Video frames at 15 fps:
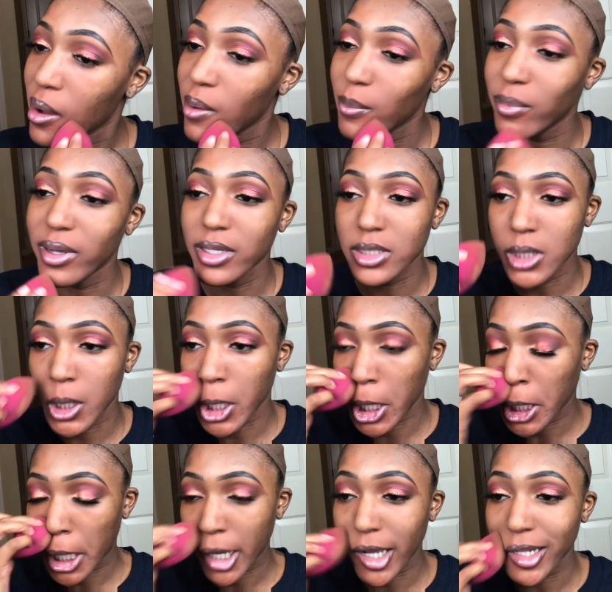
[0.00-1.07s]
but it's looking
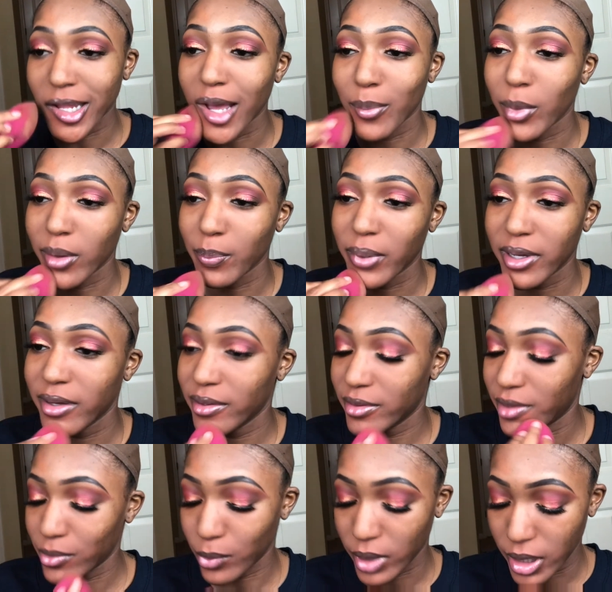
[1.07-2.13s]
like a lot more pink
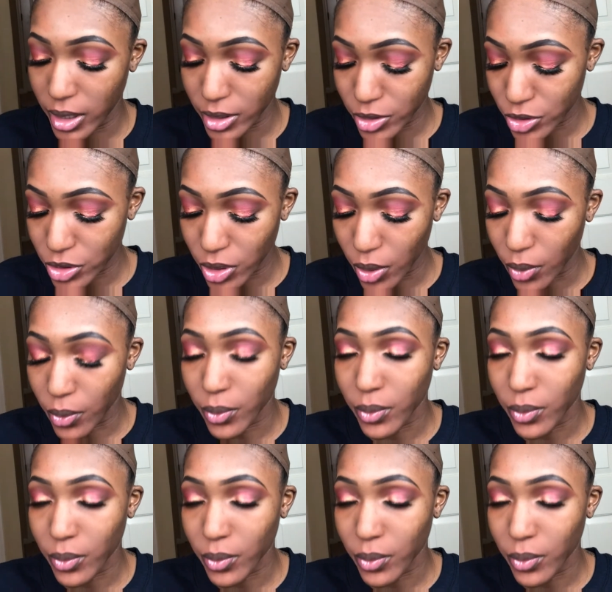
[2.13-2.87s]
than red, so